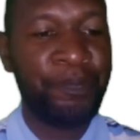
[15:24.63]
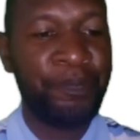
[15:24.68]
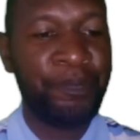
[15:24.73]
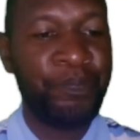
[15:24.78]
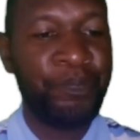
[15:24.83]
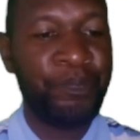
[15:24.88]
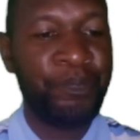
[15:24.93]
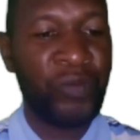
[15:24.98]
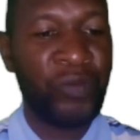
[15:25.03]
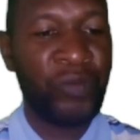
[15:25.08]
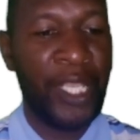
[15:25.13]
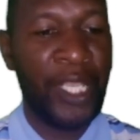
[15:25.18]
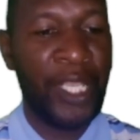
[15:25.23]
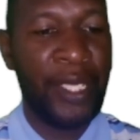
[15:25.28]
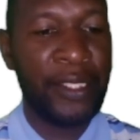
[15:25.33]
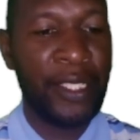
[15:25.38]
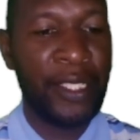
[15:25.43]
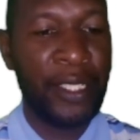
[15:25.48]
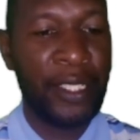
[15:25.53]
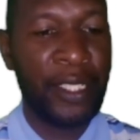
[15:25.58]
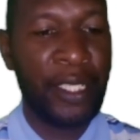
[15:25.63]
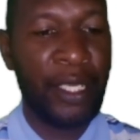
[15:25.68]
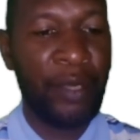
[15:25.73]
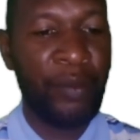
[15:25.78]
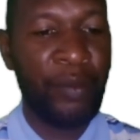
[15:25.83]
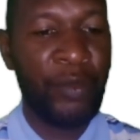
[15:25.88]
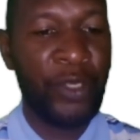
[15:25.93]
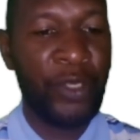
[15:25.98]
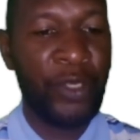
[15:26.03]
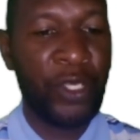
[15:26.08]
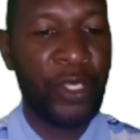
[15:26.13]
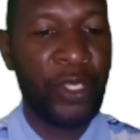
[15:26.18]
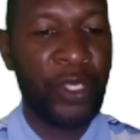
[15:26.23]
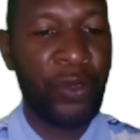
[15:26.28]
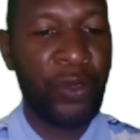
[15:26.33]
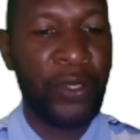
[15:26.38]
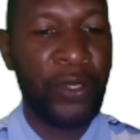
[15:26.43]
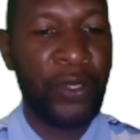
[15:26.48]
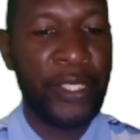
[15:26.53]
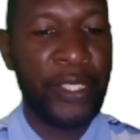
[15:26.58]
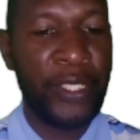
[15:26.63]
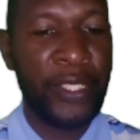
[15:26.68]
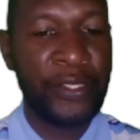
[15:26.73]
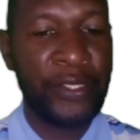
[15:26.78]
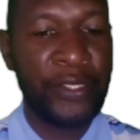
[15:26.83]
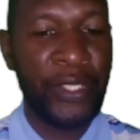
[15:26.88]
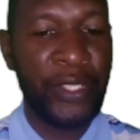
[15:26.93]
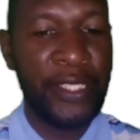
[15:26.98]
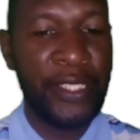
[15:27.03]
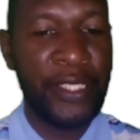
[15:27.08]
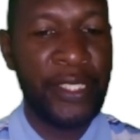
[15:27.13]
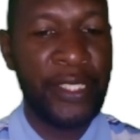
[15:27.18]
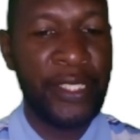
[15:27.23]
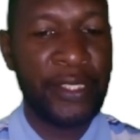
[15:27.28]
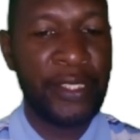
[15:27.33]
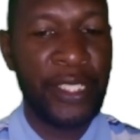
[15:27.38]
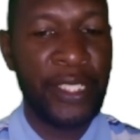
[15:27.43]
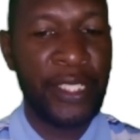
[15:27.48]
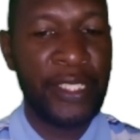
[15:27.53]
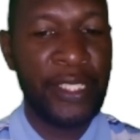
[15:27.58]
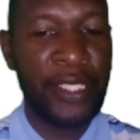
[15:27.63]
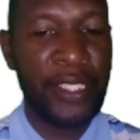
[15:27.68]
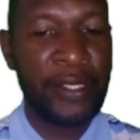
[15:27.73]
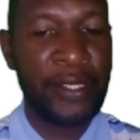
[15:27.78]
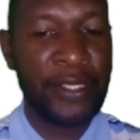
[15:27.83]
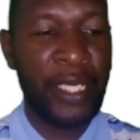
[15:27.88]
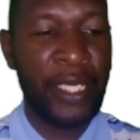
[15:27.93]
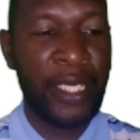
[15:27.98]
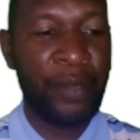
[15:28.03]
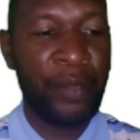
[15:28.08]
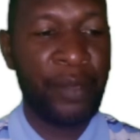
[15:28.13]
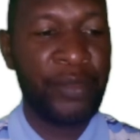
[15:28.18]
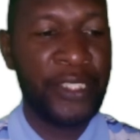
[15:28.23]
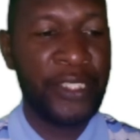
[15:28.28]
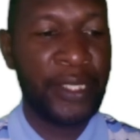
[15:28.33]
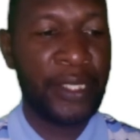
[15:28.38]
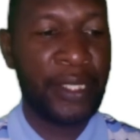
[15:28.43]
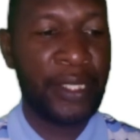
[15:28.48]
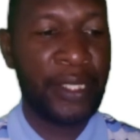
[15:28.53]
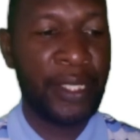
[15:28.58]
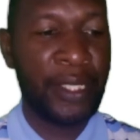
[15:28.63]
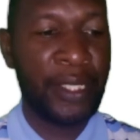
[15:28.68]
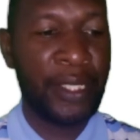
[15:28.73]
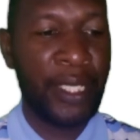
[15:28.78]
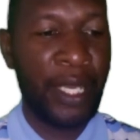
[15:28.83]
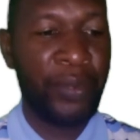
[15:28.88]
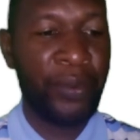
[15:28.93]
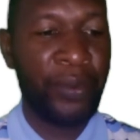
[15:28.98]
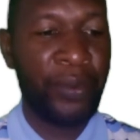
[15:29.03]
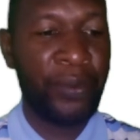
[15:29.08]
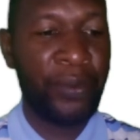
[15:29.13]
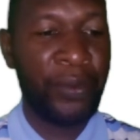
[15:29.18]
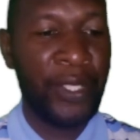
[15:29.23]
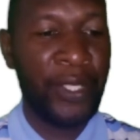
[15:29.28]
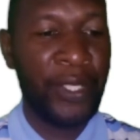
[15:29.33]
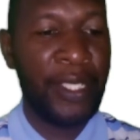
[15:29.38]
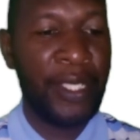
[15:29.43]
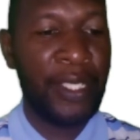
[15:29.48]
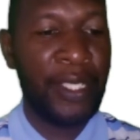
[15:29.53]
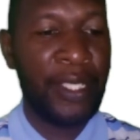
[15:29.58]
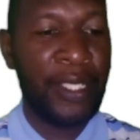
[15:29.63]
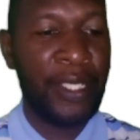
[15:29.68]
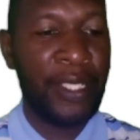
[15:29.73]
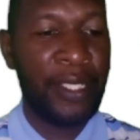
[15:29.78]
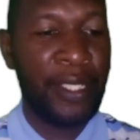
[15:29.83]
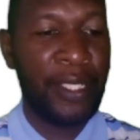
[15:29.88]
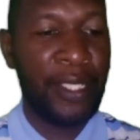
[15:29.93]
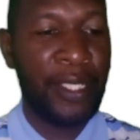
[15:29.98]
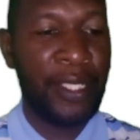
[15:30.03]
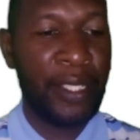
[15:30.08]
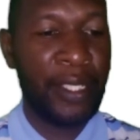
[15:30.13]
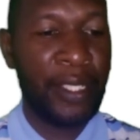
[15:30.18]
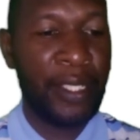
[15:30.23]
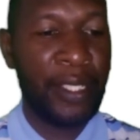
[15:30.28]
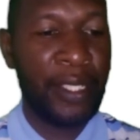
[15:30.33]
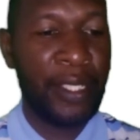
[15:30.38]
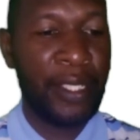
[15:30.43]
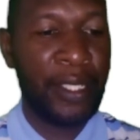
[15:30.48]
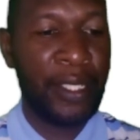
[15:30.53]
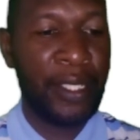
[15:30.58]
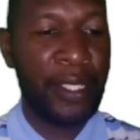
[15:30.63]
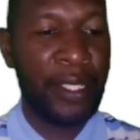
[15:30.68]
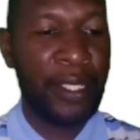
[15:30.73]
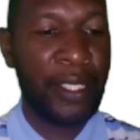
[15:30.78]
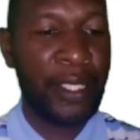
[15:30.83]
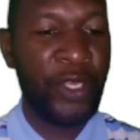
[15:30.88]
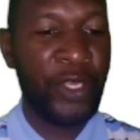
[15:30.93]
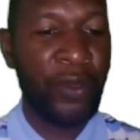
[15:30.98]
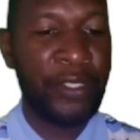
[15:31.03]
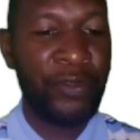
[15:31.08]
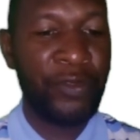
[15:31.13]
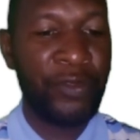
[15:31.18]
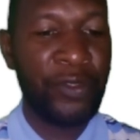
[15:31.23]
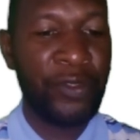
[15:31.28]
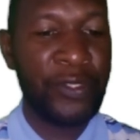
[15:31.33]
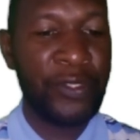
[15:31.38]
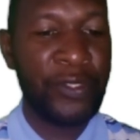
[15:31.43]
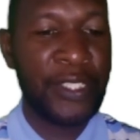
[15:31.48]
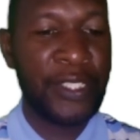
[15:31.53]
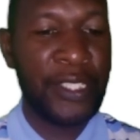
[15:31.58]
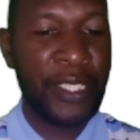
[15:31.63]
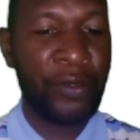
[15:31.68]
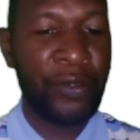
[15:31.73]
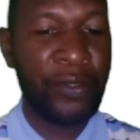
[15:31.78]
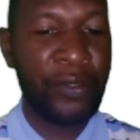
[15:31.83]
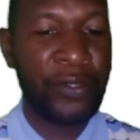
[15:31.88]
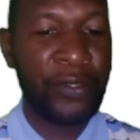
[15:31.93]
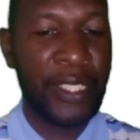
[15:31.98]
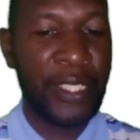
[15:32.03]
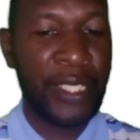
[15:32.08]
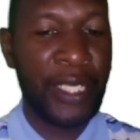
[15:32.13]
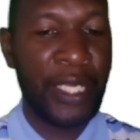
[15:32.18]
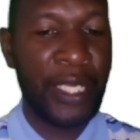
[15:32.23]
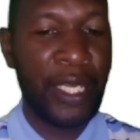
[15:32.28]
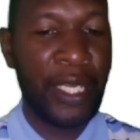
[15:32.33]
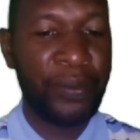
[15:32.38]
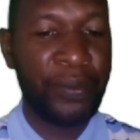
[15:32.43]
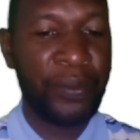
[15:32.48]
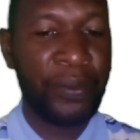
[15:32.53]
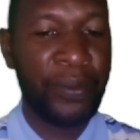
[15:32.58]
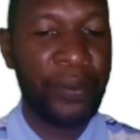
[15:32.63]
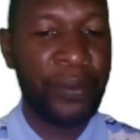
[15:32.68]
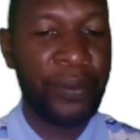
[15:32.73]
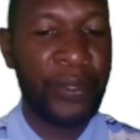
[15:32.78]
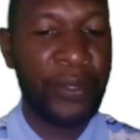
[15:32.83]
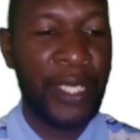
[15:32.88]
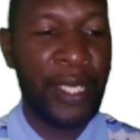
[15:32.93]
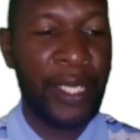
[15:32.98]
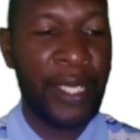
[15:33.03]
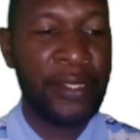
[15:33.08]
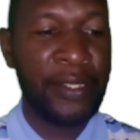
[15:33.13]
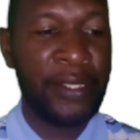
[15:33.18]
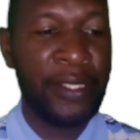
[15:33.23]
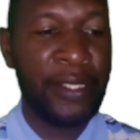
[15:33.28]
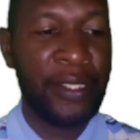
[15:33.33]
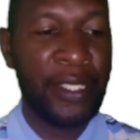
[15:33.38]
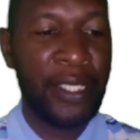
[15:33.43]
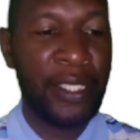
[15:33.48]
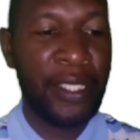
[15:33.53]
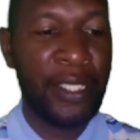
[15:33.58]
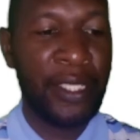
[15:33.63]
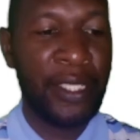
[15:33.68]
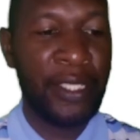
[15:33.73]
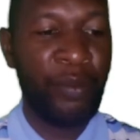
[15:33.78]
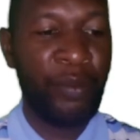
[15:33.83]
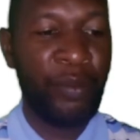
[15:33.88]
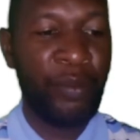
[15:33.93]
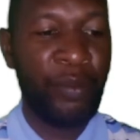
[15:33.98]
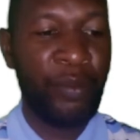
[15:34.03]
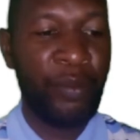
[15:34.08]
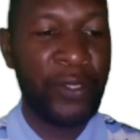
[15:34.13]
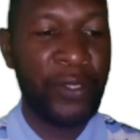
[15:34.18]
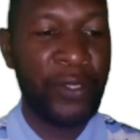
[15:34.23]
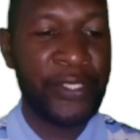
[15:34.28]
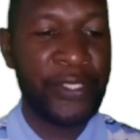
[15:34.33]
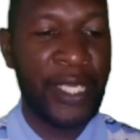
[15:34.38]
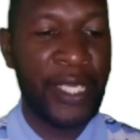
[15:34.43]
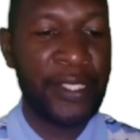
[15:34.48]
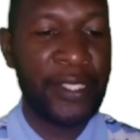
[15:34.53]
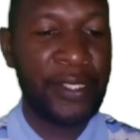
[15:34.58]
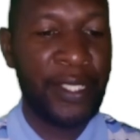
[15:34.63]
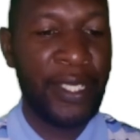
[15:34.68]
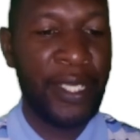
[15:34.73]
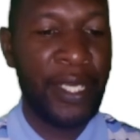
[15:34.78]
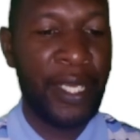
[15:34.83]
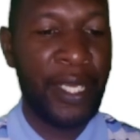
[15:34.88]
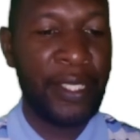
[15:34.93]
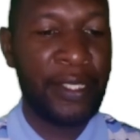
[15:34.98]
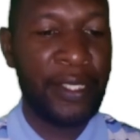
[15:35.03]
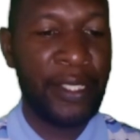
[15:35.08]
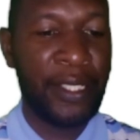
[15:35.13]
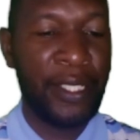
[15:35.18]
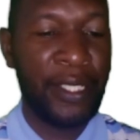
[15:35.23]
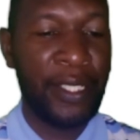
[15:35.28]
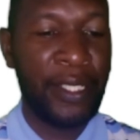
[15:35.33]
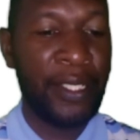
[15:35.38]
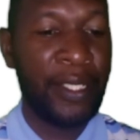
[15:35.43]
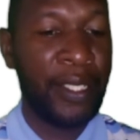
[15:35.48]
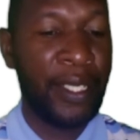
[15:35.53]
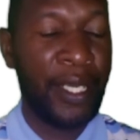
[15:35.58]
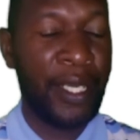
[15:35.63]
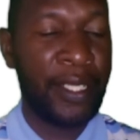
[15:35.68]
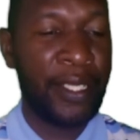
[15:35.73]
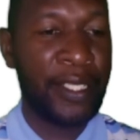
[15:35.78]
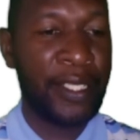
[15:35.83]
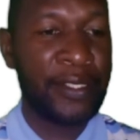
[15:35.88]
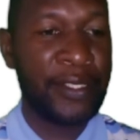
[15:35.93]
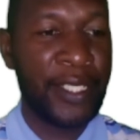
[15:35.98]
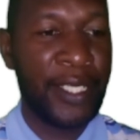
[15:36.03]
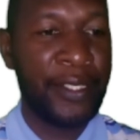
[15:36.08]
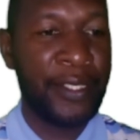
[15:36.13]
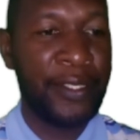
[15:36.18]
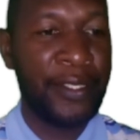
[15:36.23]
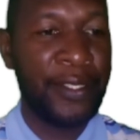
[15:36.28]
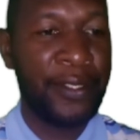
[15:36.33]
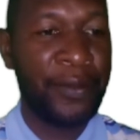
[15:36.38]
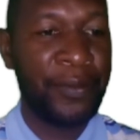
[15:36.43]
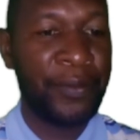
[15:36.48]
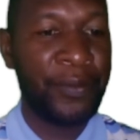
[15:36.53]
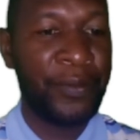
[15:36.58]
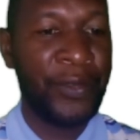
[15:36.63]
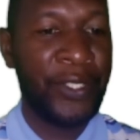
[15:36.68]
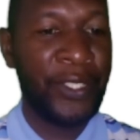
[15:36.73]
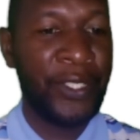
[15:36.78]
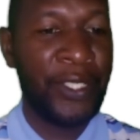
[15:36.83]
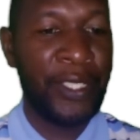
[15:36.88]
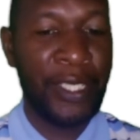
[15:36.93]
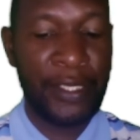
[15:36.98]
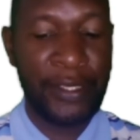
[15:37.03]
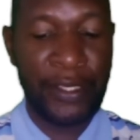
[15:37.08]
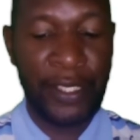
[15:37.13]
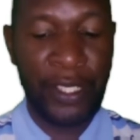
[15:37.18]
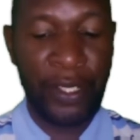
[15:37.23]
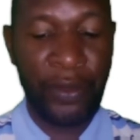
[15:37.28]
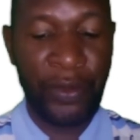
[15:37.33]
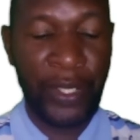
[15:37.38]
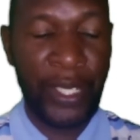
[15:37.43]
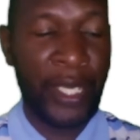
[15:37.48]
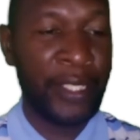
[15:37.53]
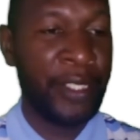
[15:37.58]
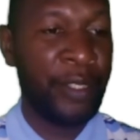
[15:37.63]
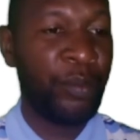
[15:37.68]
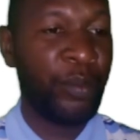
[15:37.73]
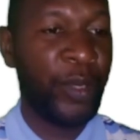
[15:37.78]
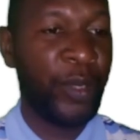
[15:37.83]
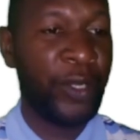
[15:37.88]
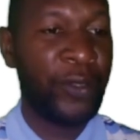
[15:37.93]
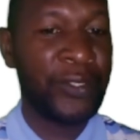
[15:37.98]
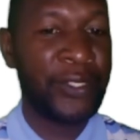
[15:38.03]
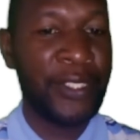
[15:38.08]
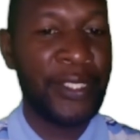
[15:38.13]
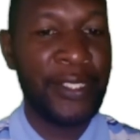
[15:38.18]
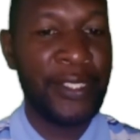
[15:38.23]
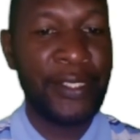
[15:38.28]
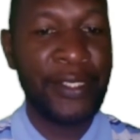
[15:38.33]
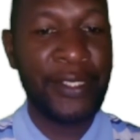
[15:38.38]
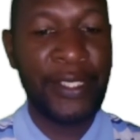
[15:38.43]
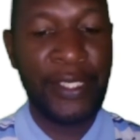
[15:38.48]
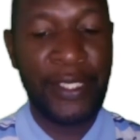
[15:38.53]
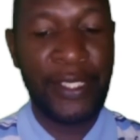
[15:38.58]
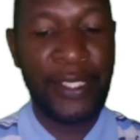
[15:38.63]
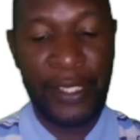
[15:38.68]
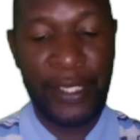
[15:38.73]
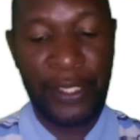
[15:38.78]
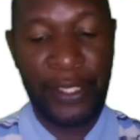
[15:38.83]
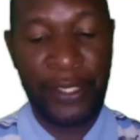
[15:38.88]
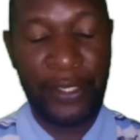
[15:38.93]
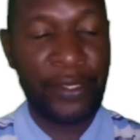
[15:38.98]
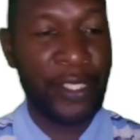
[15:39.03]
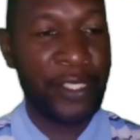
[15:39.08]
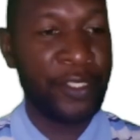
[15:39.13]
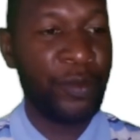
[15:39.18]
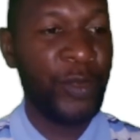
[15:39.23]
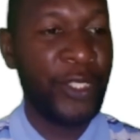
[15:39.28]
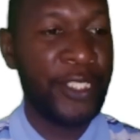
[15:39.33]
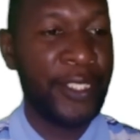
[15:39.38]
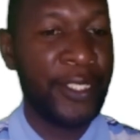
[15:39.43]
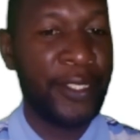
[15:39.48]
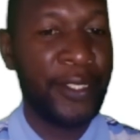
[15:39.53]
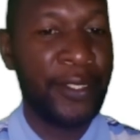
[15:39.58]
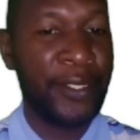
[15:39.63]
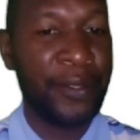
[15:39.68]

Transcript: and the chemical is released into the synaptic gap. The chemical diffuses across the gap, and the impulse restarts at the other side. That's how an impulse is transmitted.